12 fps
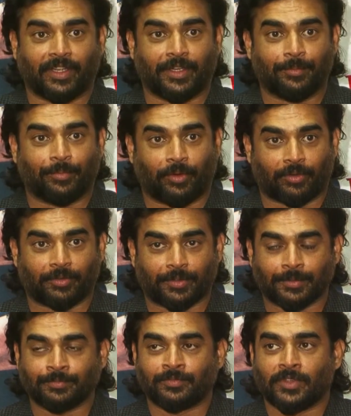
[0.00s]
very important.
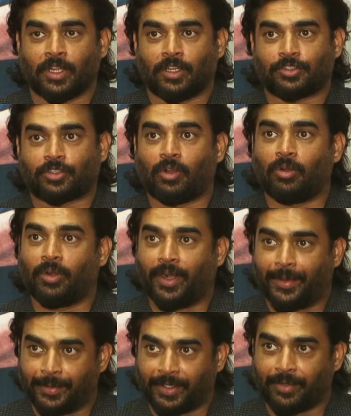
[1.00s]

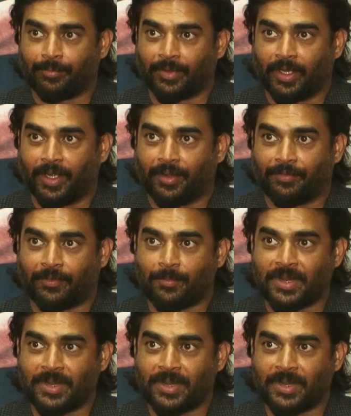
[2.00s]
So for